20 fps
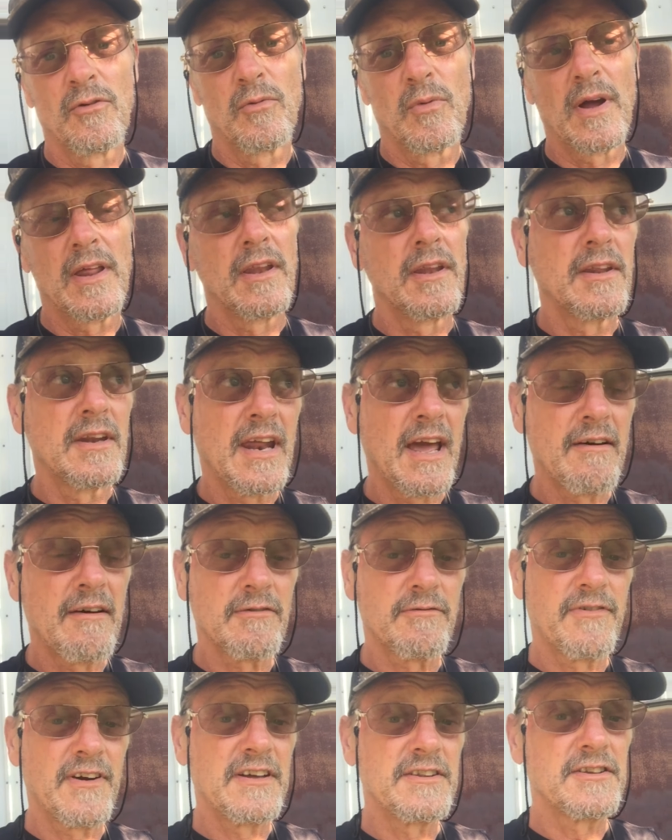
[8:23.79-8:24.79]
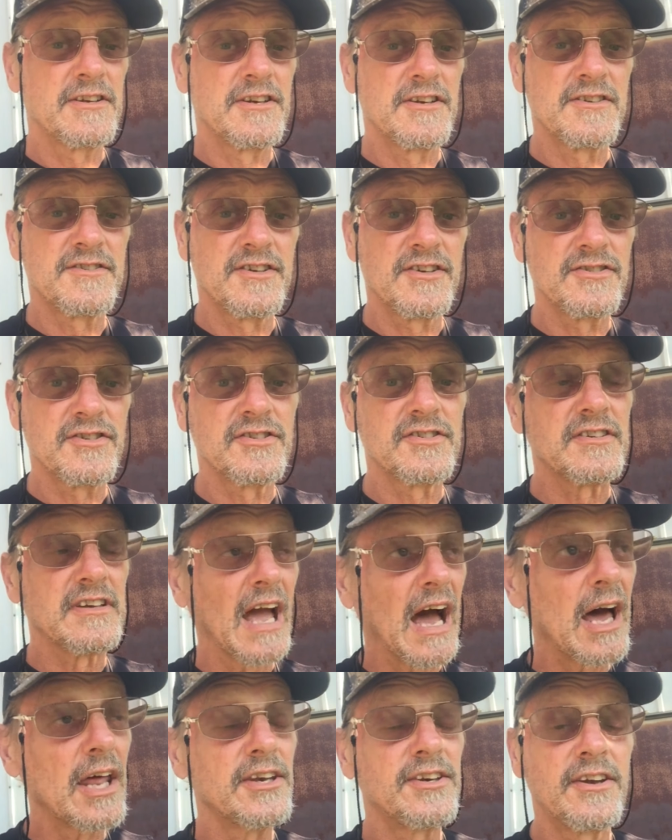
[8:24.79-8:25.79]
Rather than having faith in decisions,
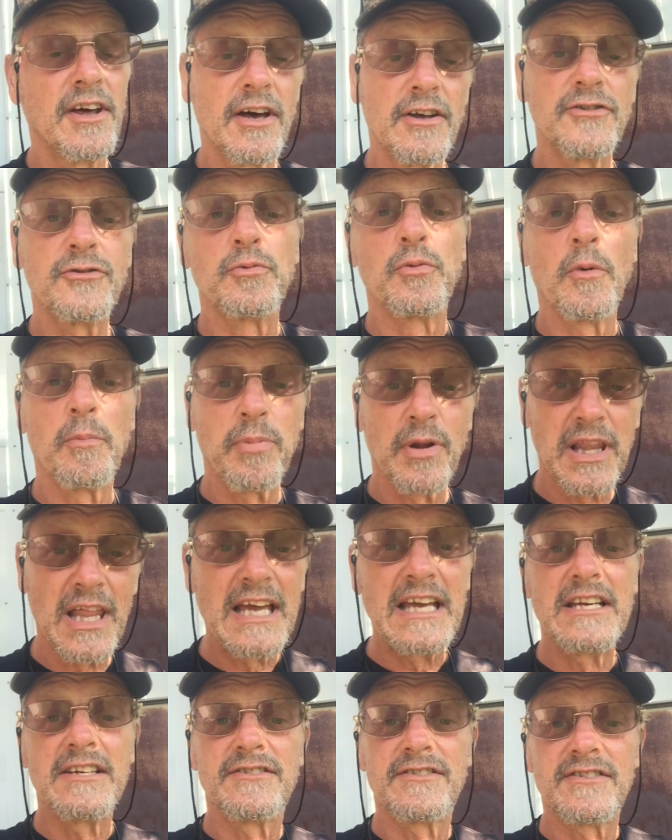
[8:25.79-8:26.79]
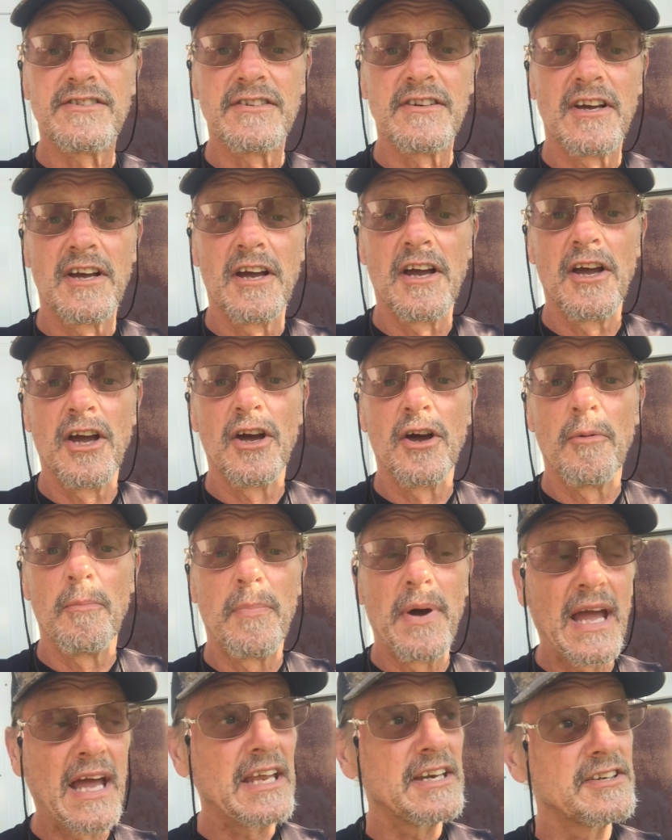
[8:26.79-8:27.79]
God does replace
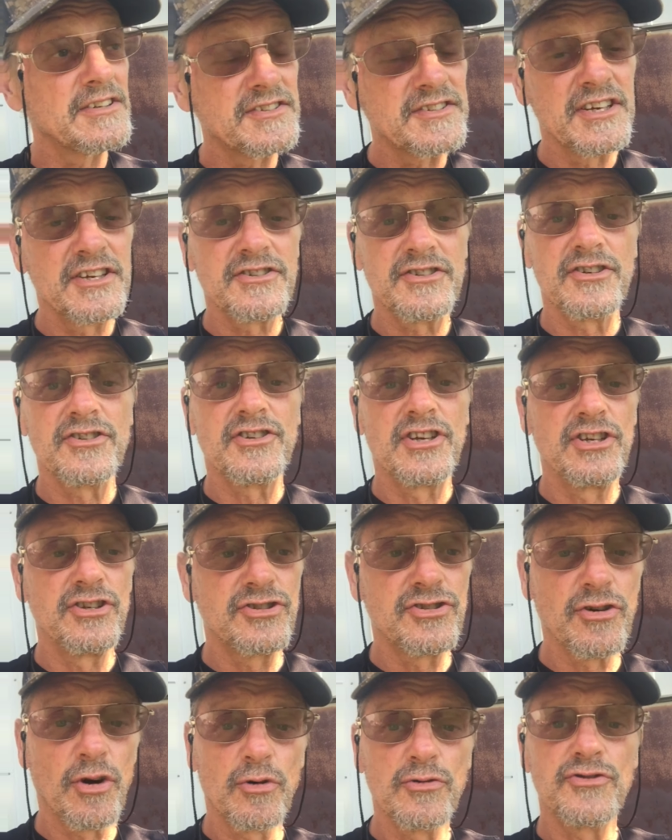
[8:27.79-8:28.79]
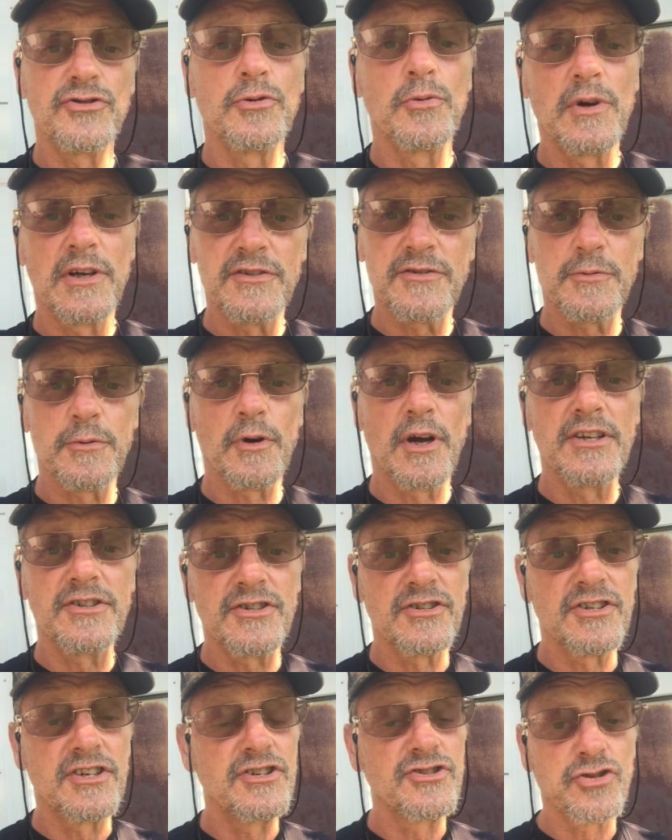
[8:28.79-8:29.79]
bad decisions. He shows you
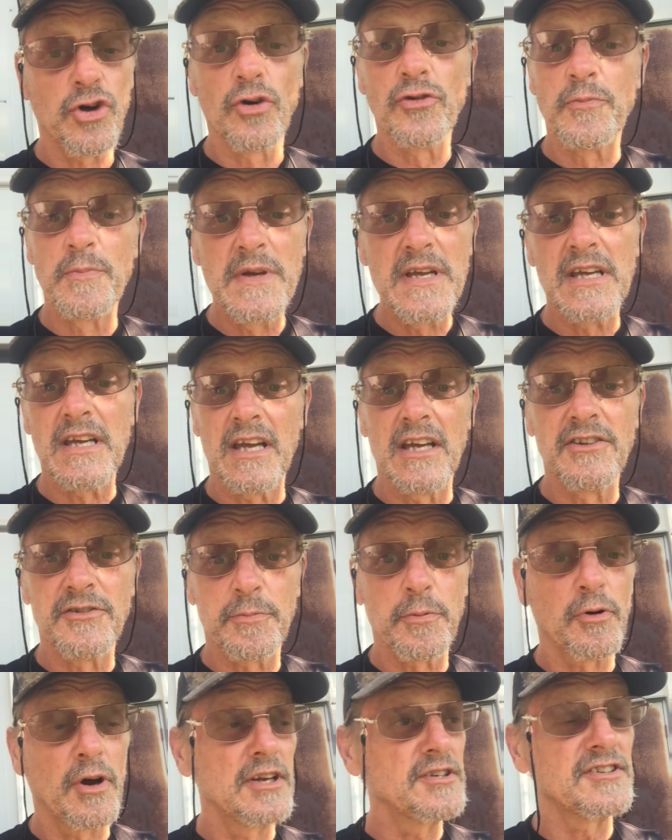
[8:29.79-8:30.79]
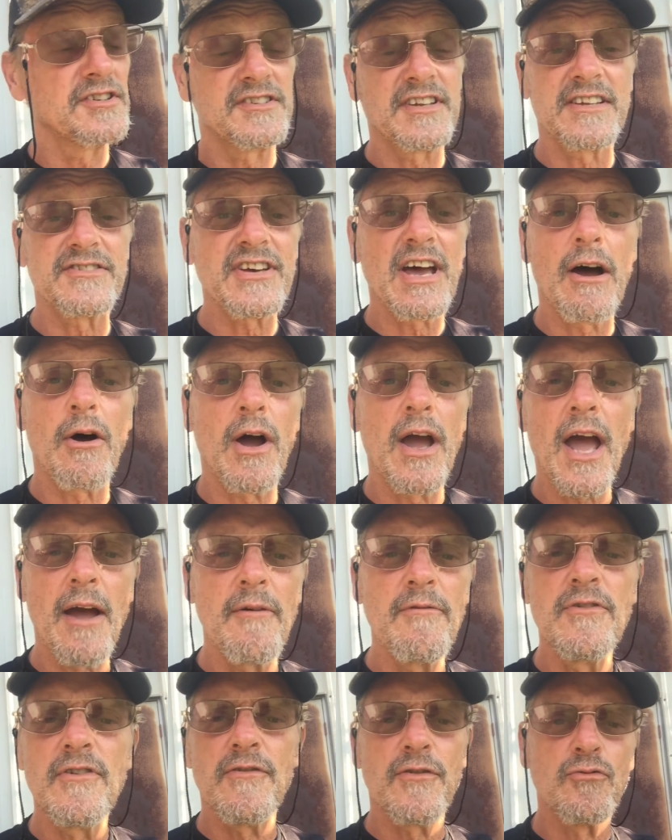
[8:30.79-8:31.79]
inspirations. He shows me inspirations. That's how
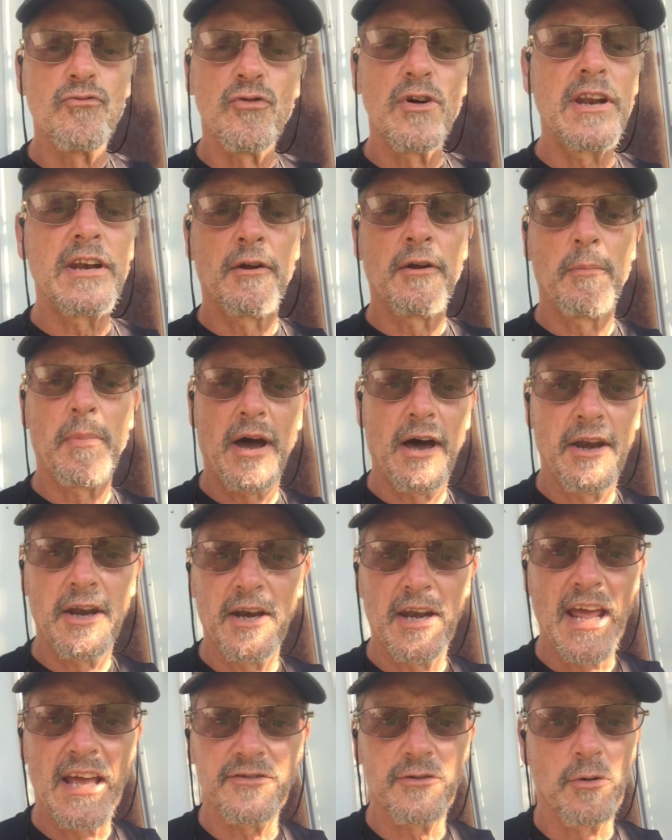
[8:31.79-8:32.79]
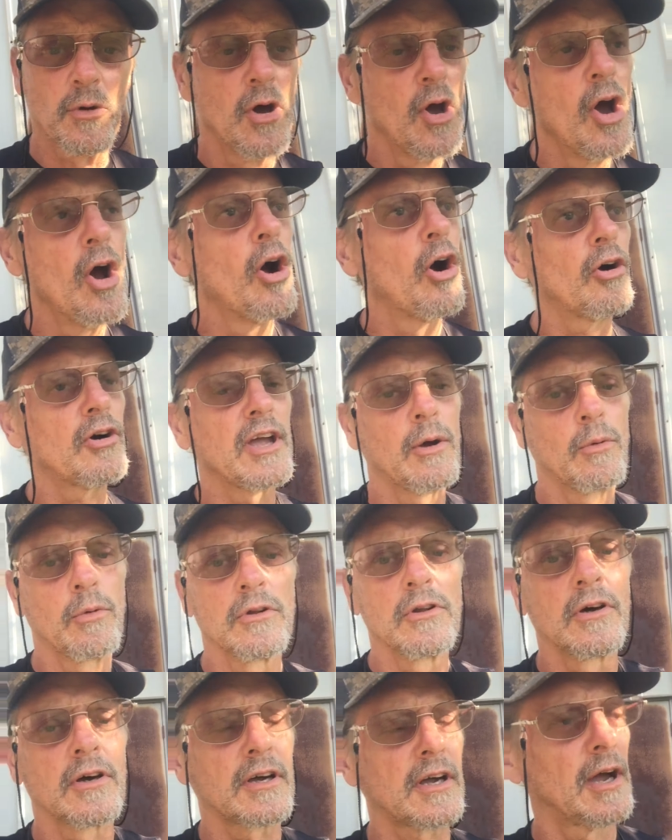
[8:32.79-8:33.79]
I've even written about it. Ask him, okay,
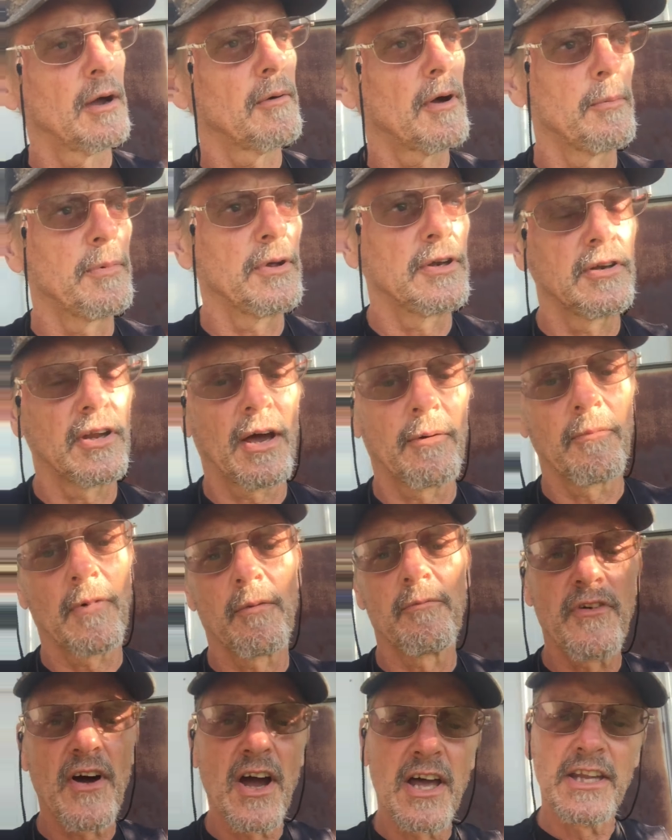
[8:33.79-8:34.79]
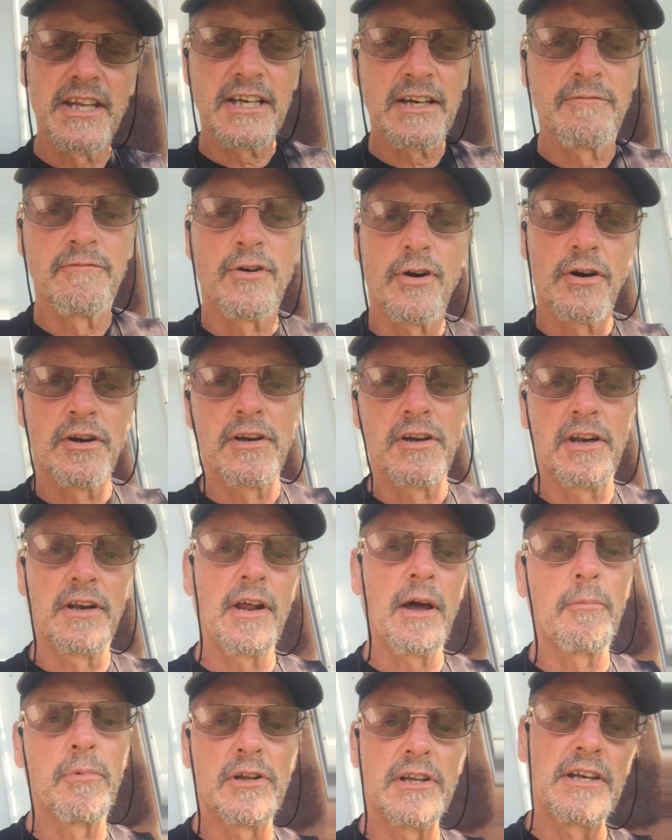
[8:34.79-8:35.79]
well look, I'm finally converted and
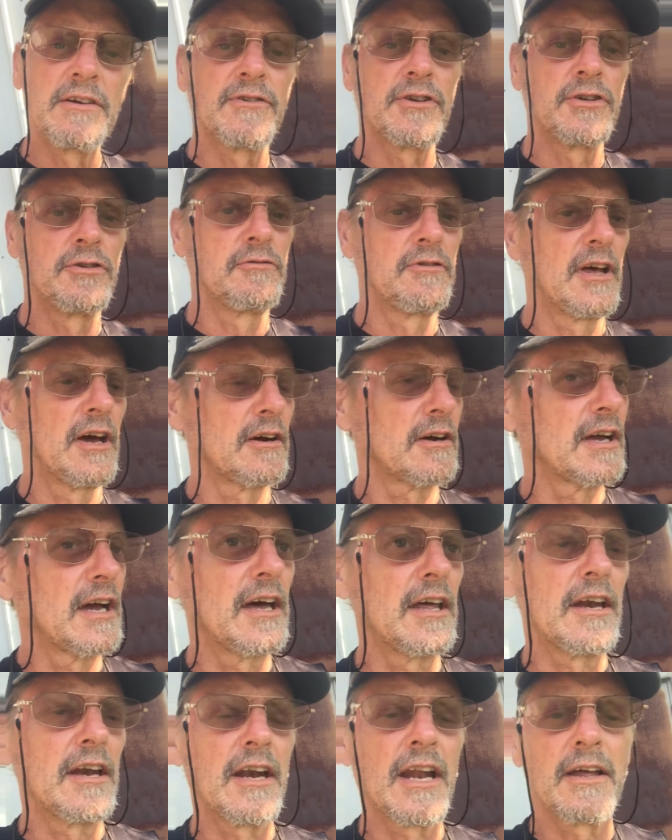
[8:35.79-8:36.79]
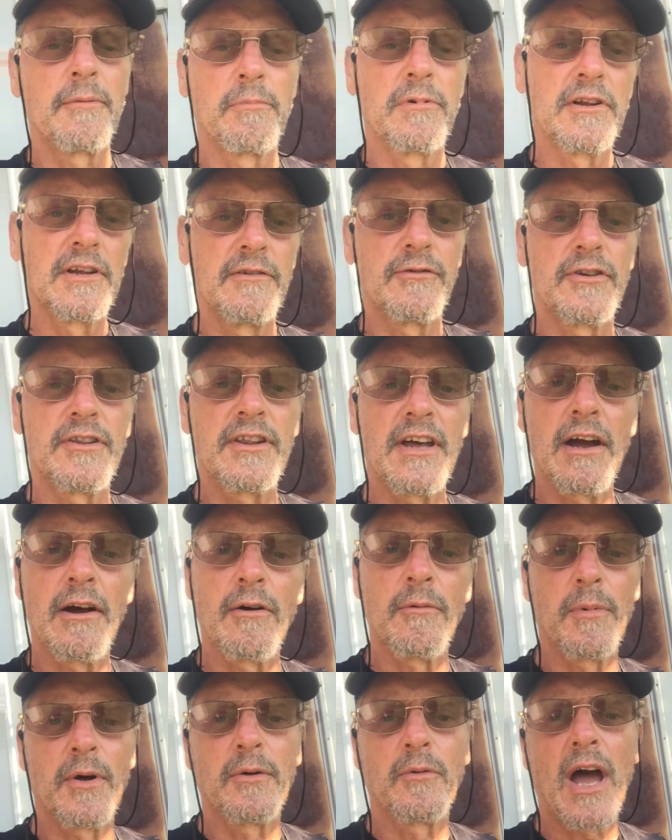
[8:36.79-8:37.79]
I believe in you now, God, and I believe you're
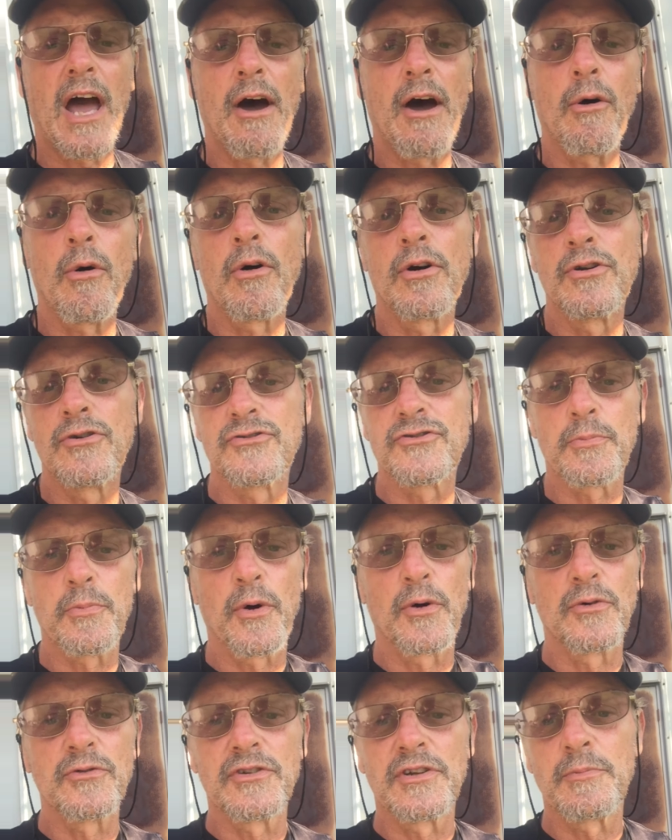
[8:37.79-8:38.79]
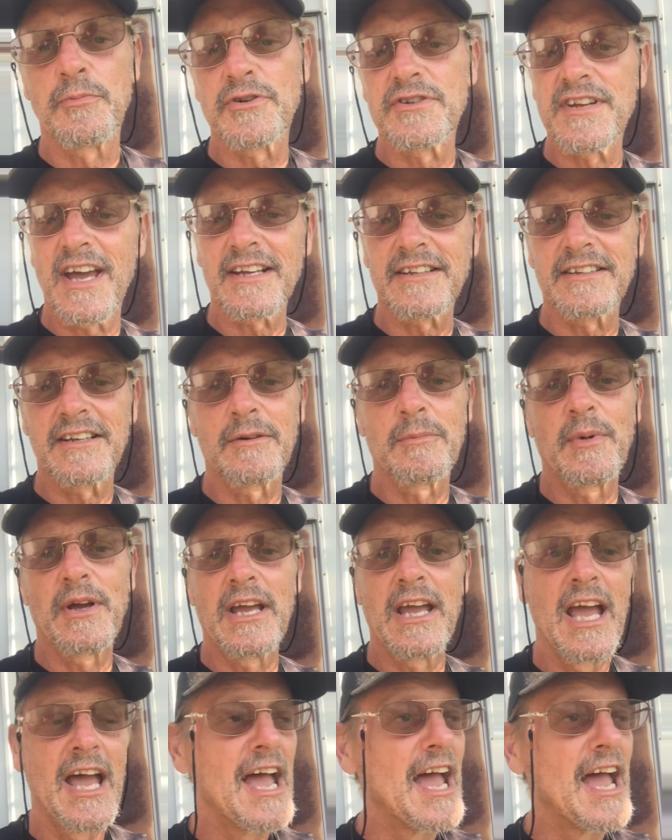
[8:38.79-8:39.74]
there, but how are you supposedly protecting me?